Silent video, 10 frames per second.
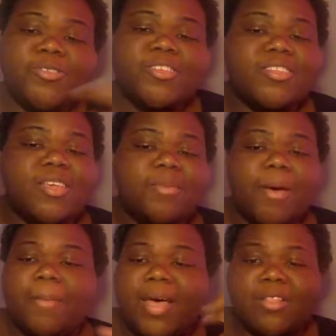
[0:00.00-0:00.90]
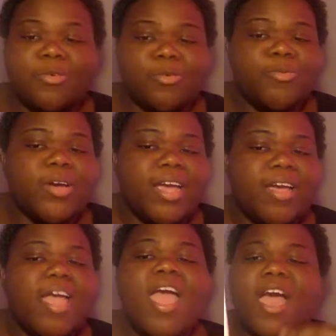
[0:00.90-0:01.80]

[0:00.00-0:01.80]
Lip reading: should see by my little rant.